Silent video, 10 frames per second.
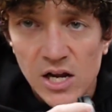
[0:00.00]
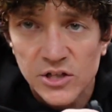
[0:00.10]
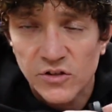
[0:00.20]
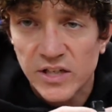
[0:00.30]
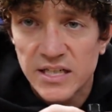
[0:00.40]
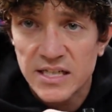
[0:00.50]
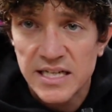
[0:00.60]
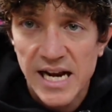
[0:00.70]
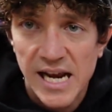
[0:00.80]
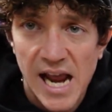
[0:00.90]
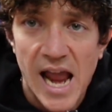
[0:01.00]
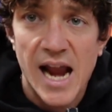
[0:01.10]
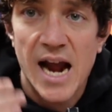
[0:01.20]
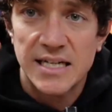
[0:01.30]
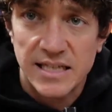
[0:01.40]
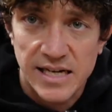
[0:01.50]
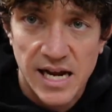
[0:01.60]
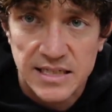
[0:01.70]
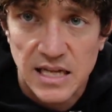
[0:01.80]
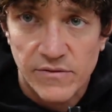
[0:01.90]
So this is taking AI to the
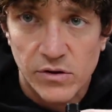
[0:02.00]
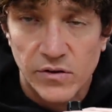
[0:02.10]
next level.